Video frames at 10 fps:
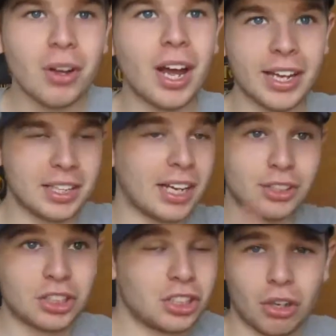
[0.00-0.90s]
I
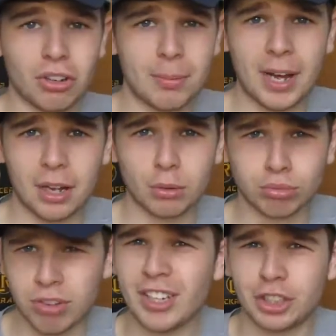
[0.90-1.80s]
actually talk about how
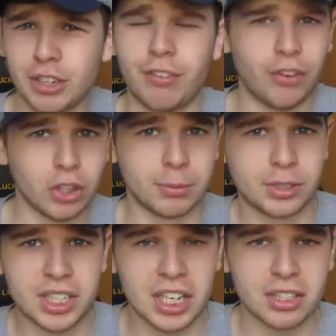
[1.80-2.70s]
wretched
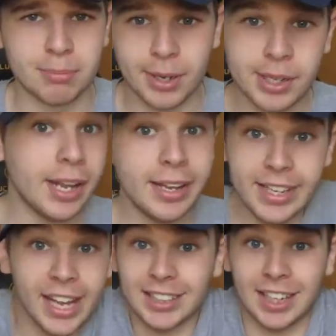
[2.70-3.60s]
Fulham's season had been,
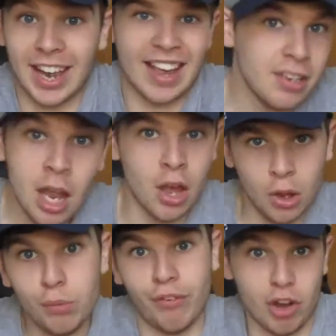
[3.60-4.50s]
yet again,
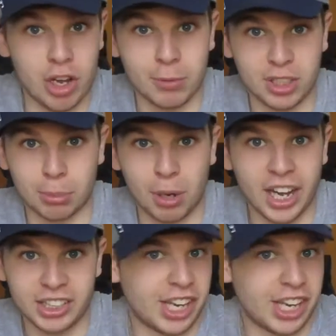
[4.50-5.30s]
who fucking was surprised